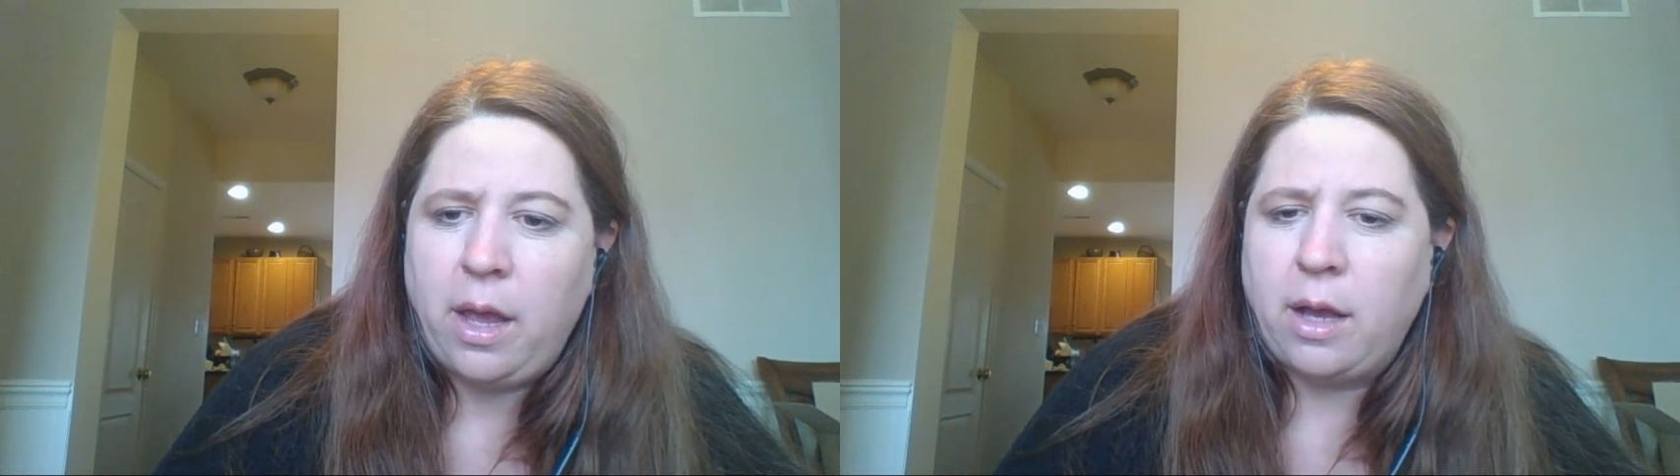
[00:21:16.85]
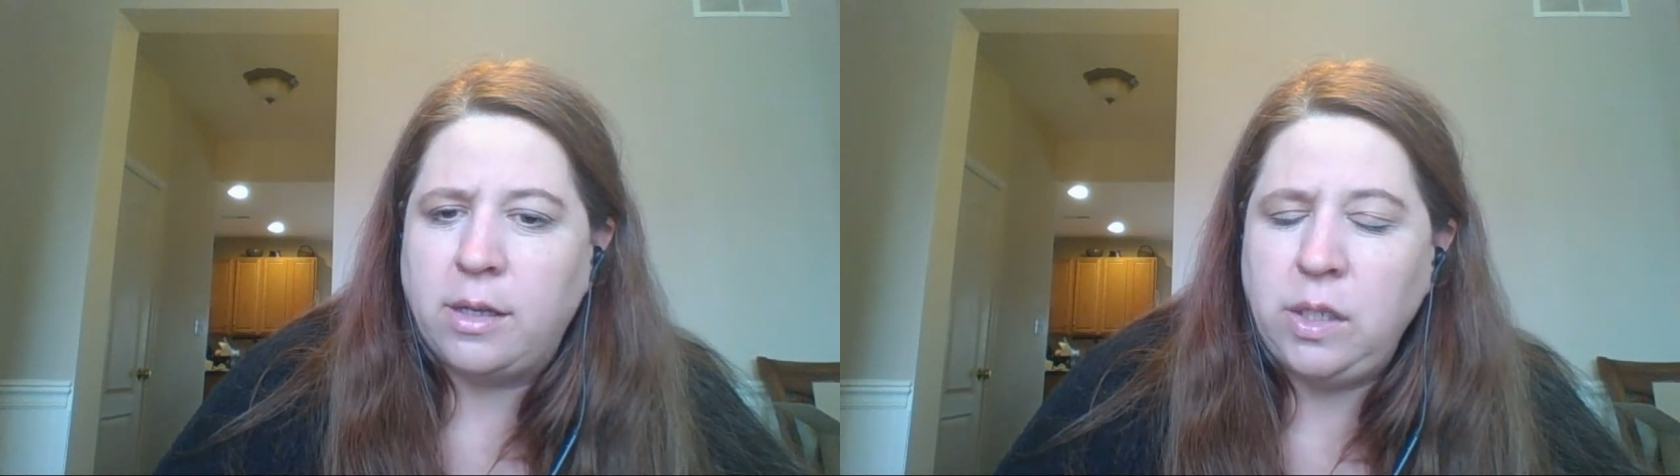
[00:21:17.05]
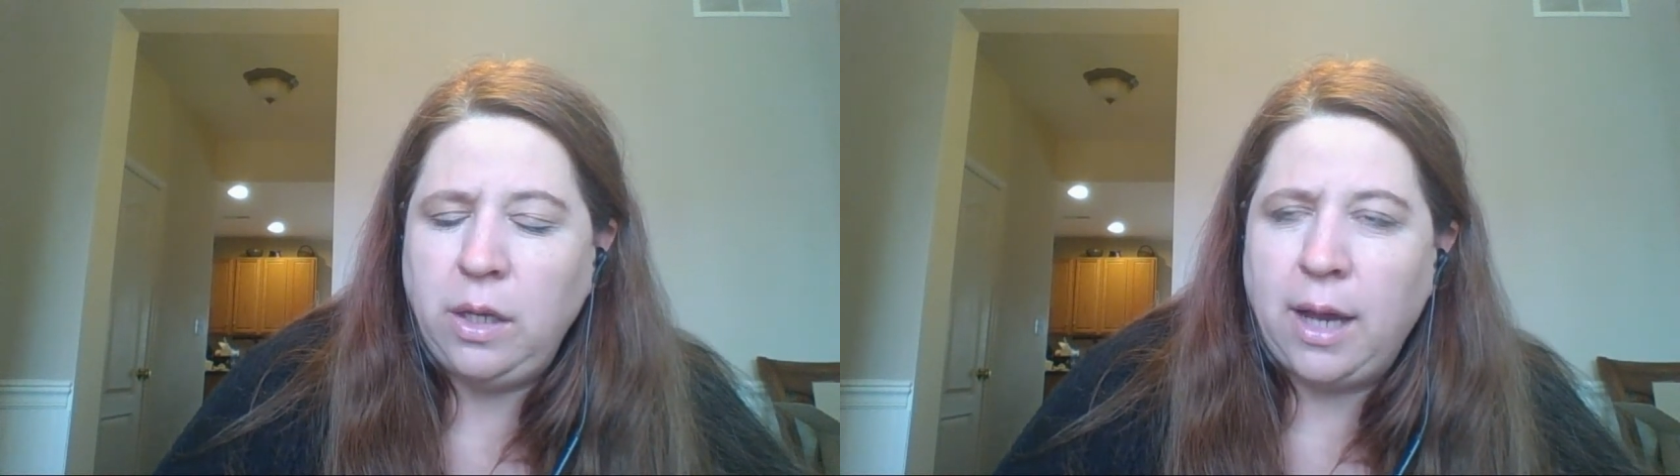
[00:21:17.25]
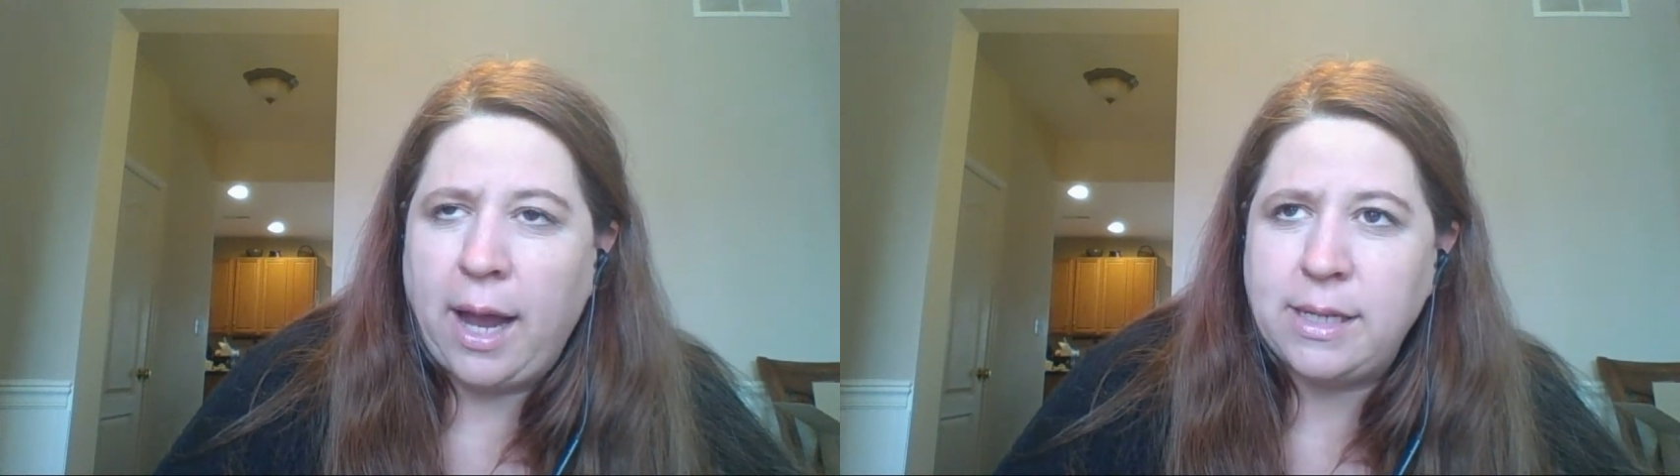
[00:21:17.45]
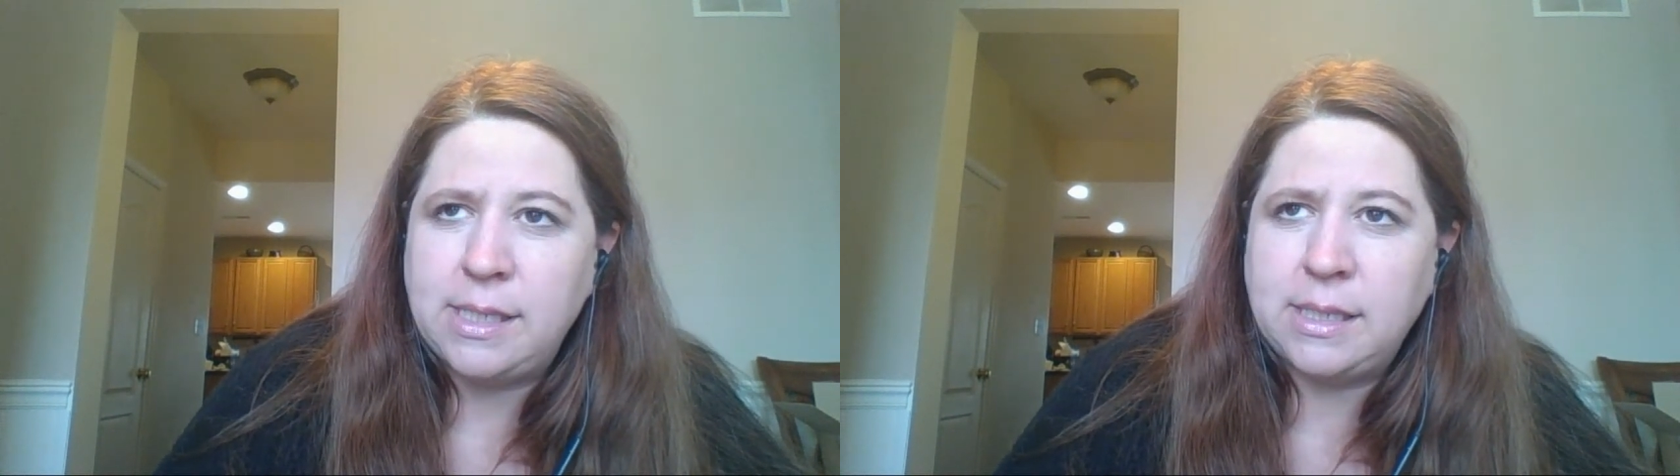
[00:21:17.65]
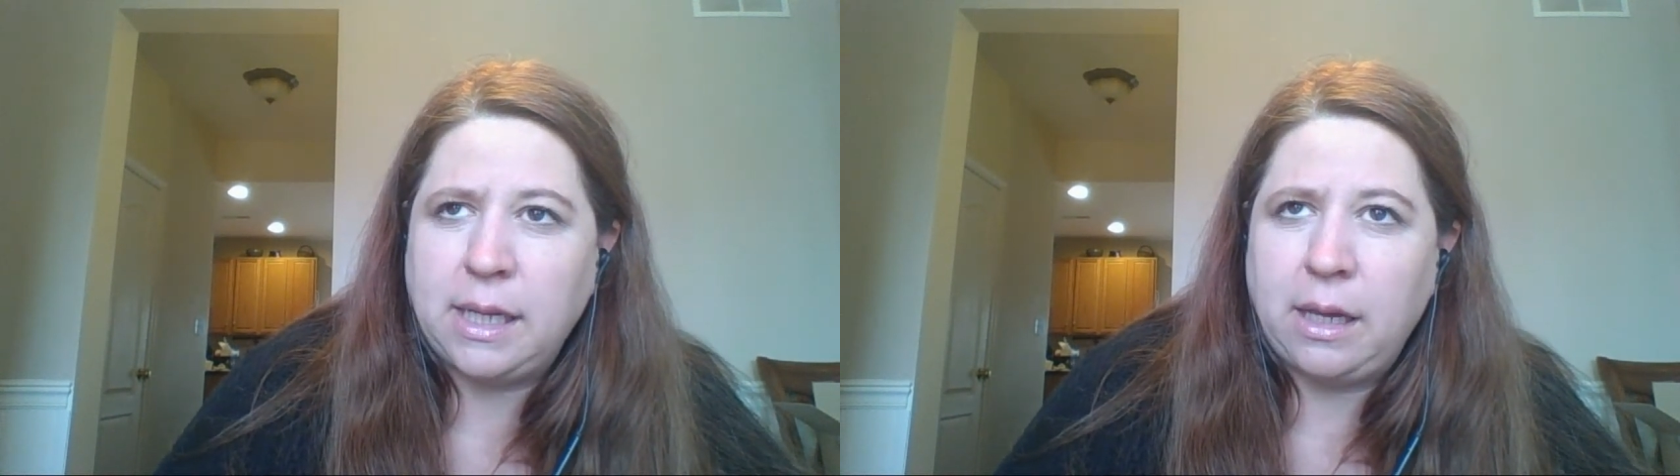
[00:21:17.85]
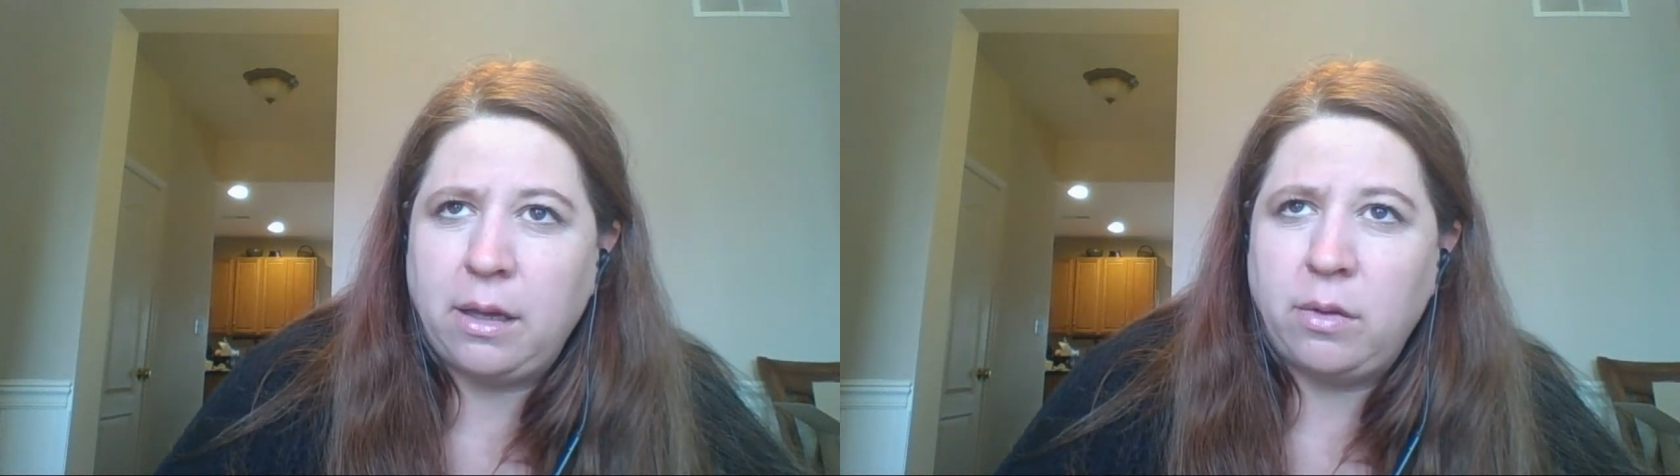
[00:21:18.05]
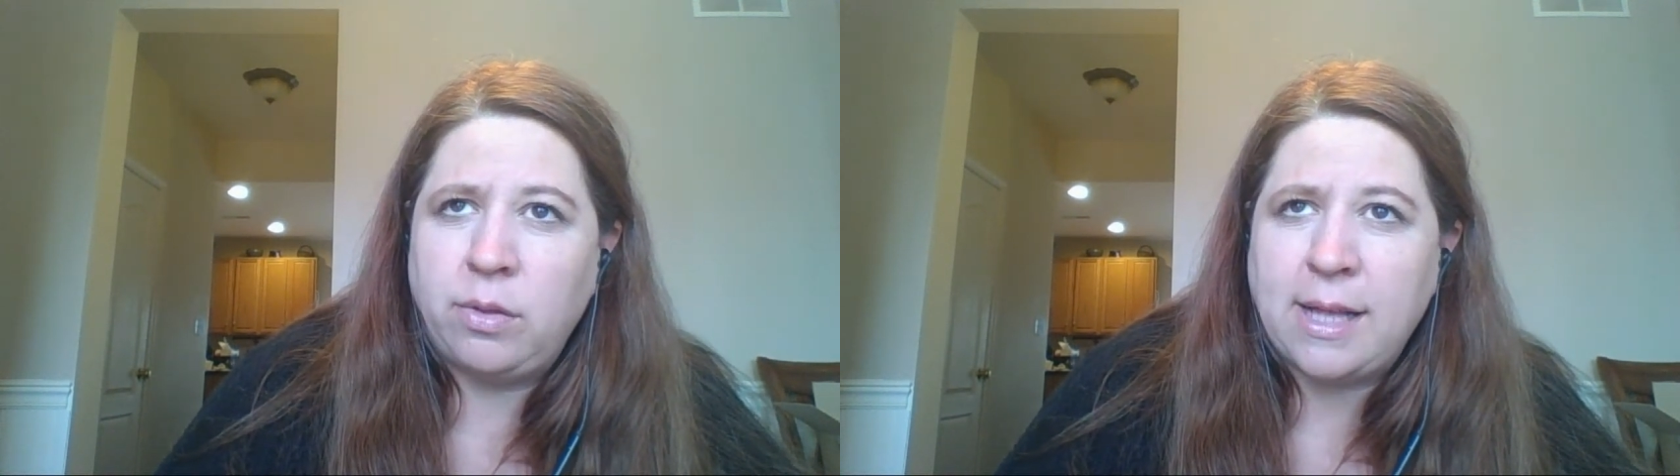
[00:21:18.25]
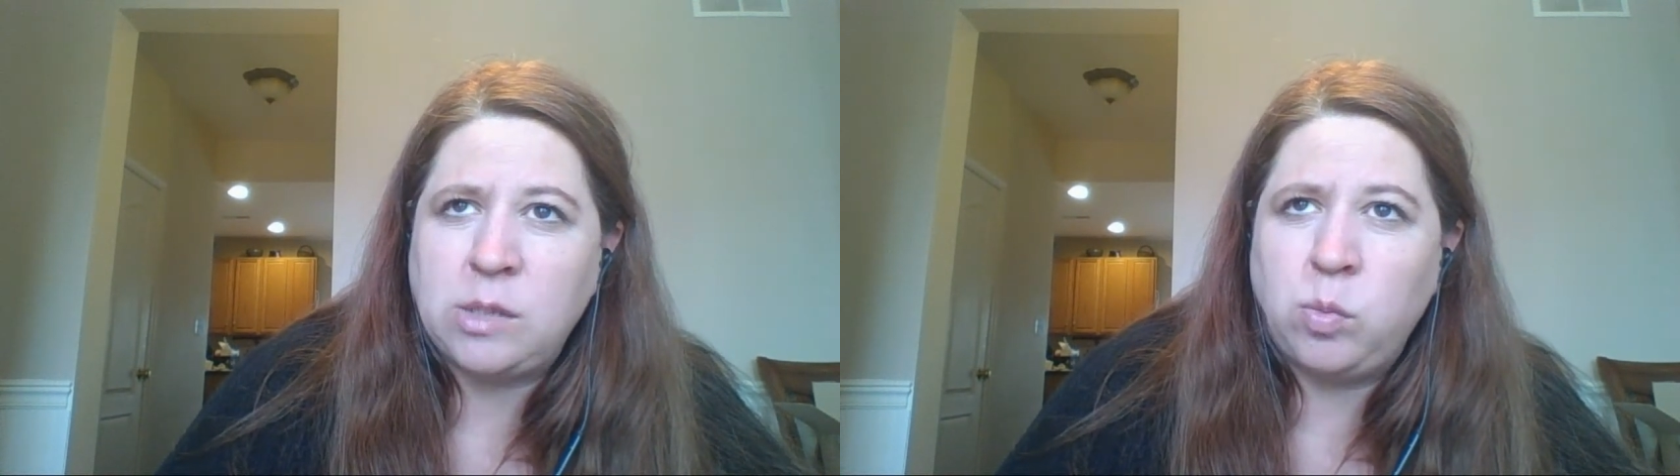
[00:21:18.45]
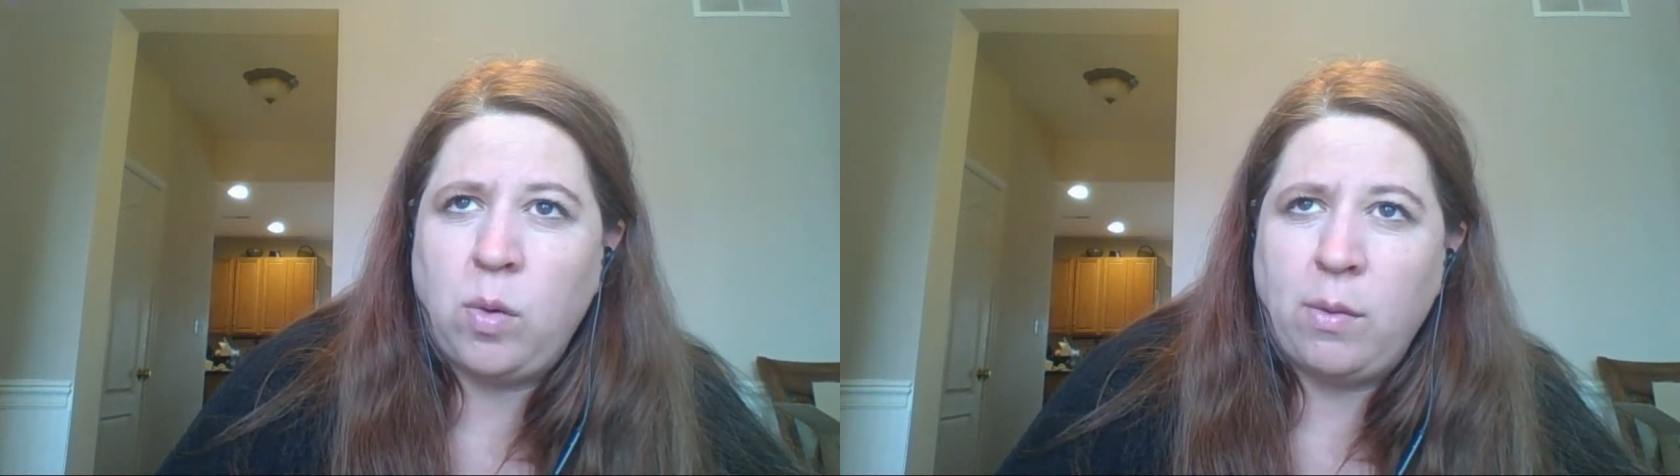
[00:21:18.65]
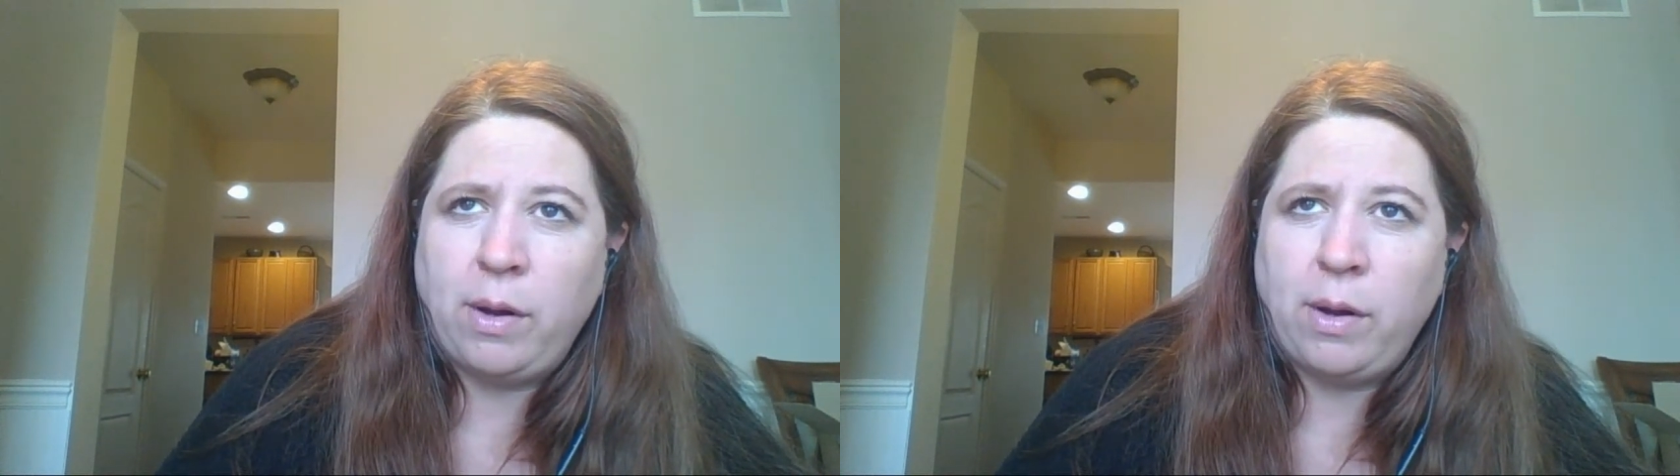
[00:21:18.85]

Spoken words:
So you can kind of see, that's one way